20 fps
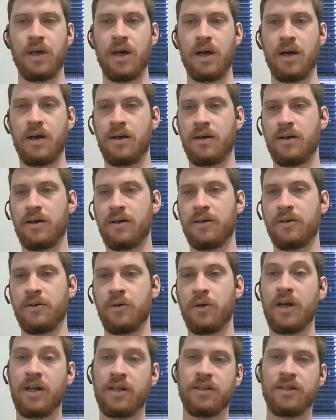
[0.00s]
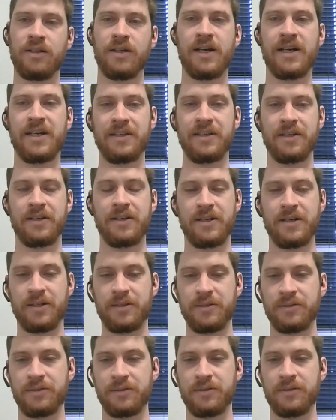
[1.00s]
Well,
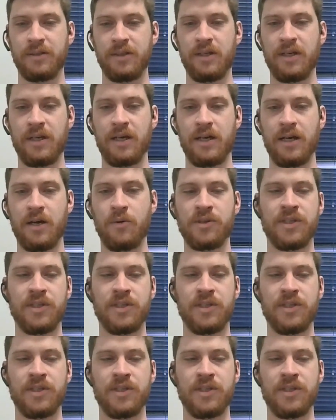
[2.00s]
I